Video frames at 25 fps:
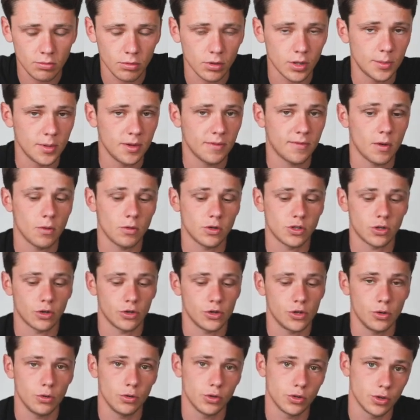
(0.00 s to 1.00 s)
we're going to be focusing on
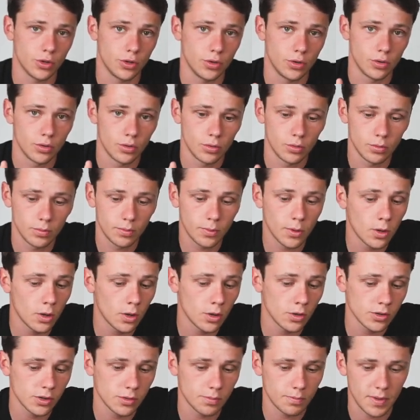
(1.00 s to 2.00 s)
using
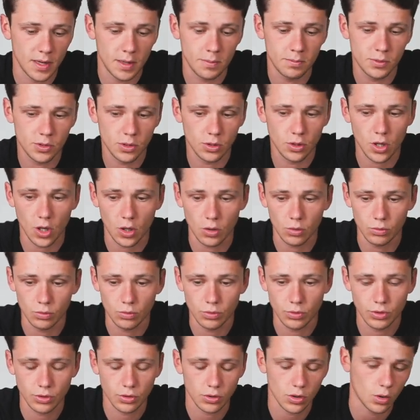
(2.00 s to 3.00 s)
balls, bibs,
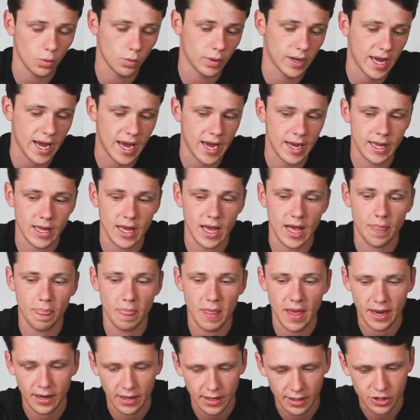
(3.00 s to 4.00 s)
cones, okay, and
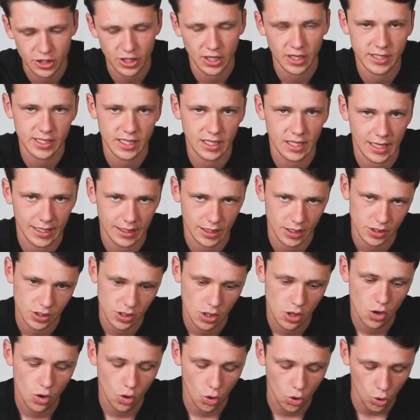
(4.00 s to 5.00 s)
then agility ladders
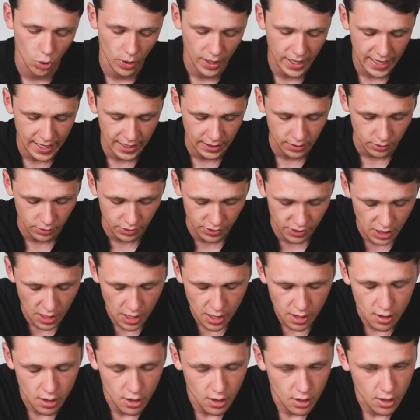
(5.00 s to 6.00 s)
or hurdles.
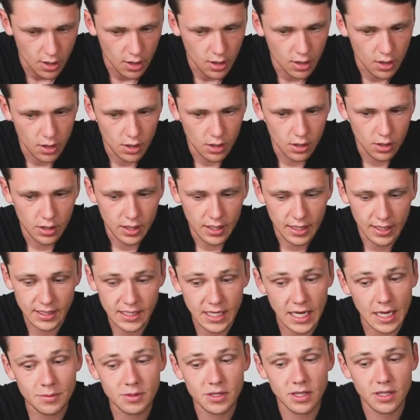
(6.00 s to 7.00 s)
In
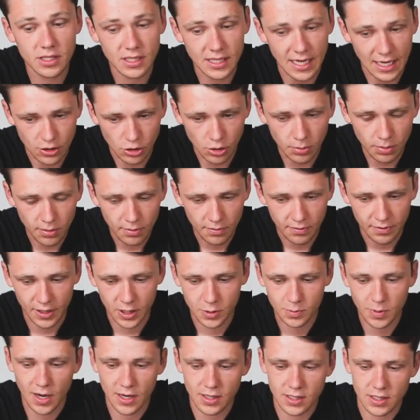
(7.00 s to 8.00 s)
terms of the setup for this
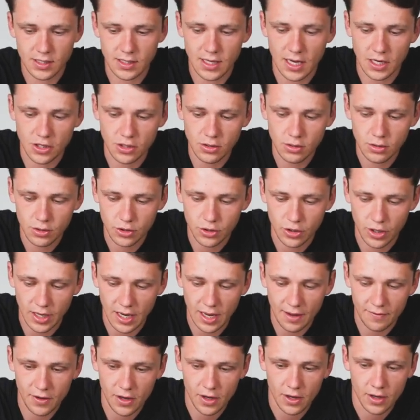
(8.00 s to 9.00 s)
part of the session, so you'll
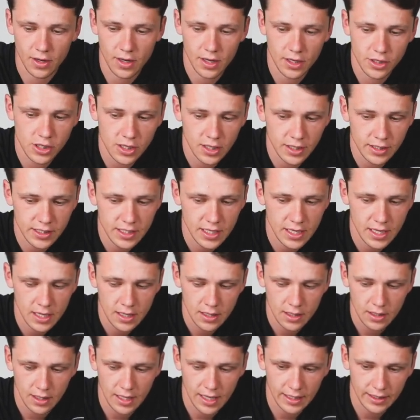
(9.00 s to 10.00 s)
have your agility
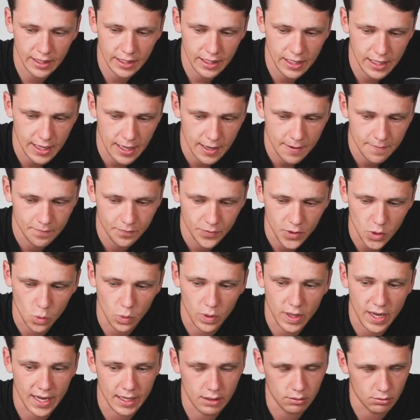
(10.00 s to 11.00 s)
ladder here,
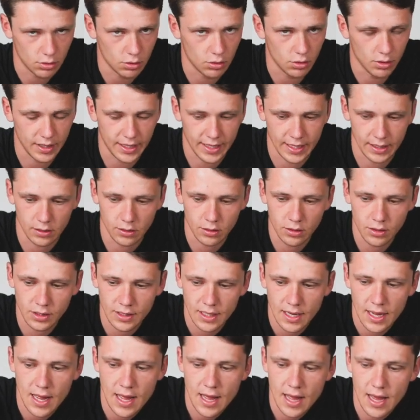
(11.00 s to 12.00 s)
okay, or hurdles,
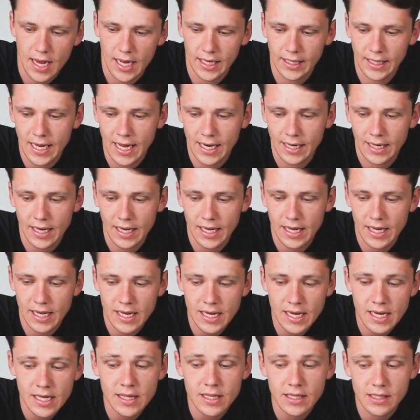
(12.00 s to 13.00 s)
and then
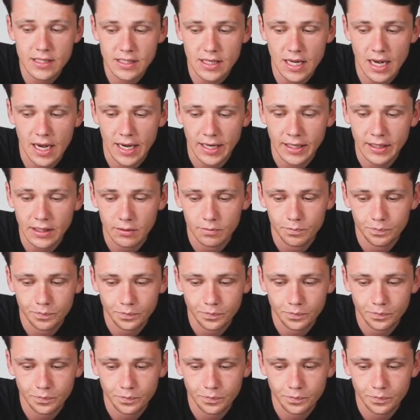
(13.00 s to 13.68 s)
either side,